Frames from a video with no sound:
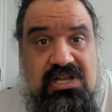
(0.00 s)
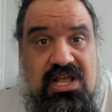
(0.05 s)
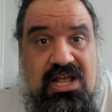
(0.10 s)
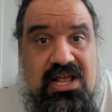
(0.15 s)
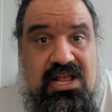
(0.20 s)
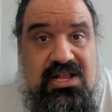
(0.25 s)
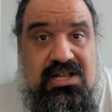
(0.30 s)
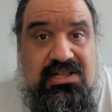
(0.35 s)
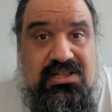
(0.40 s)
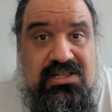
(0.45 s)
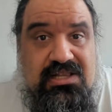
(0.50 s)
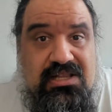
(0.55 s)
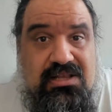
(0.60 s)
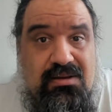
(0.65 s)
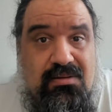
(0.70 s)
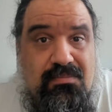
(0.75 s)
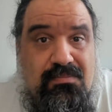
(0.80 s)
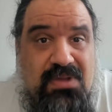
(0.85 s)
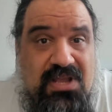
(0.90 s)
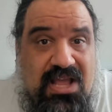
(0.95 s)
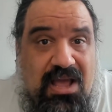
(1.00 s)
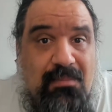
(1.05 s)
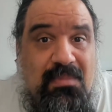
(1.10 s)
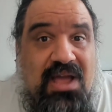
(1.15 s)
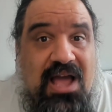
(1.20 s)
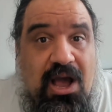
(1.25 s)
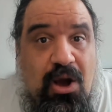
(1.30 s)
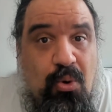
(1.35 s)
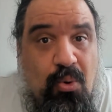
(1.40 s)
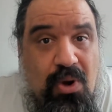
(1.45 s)
and becoming
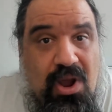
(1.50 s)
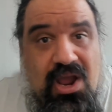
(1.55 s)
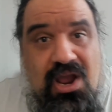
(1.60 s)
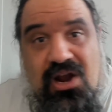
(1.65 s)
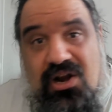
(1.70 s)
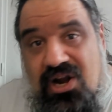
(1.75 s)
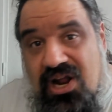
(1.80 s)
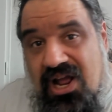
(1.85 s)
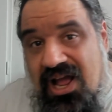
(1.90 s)
aware